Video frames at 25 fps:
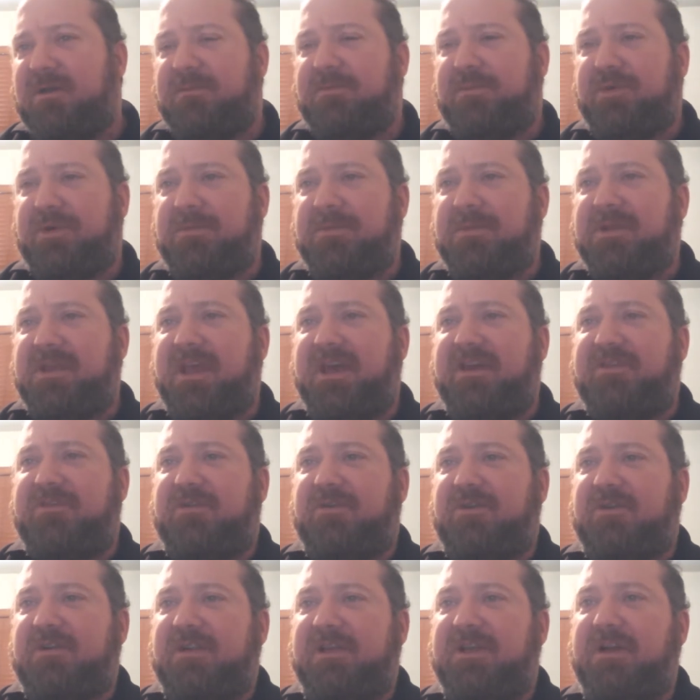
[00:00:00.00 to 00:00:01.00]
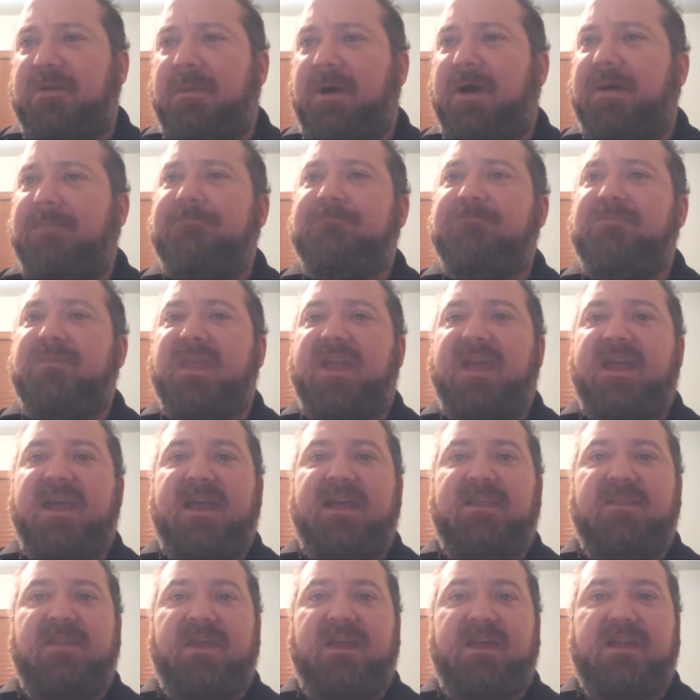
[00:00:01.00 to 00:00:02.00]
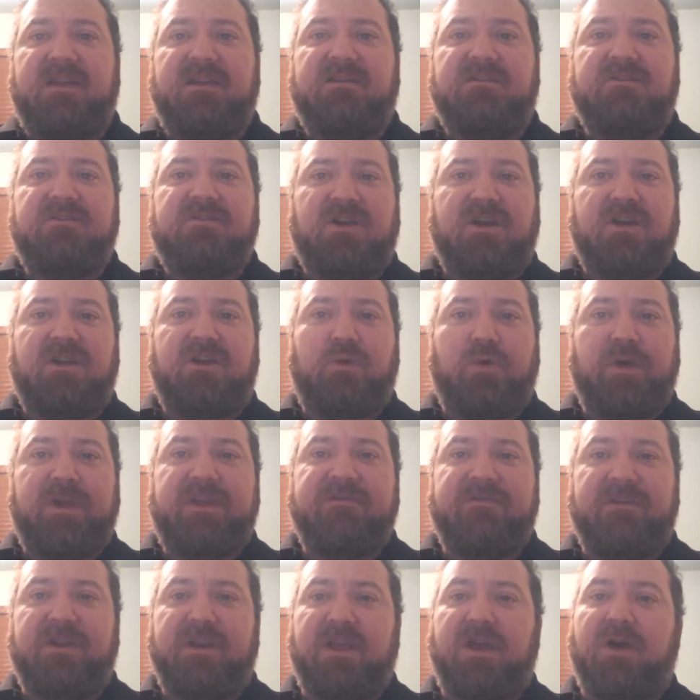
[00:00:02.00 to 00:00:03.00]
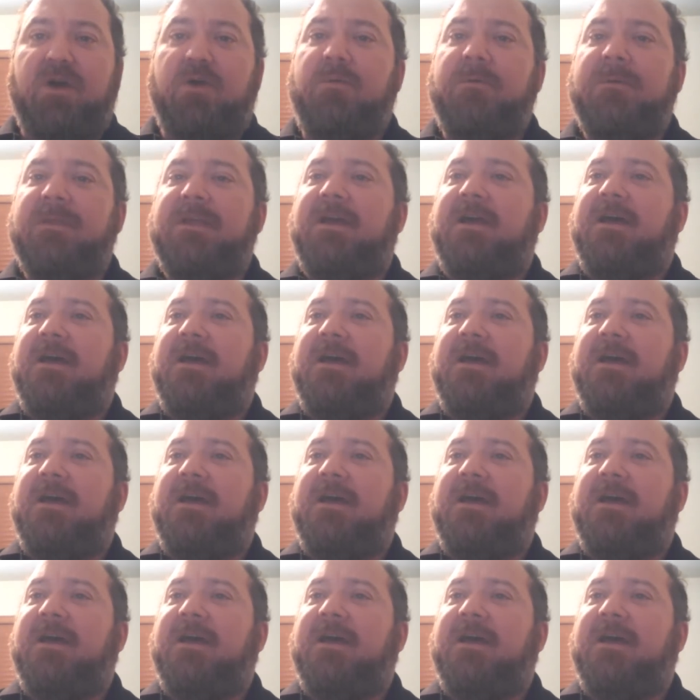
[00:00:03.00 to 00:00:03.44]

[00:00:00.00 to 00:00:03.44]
put them together, clean them up, and then cut a quick video.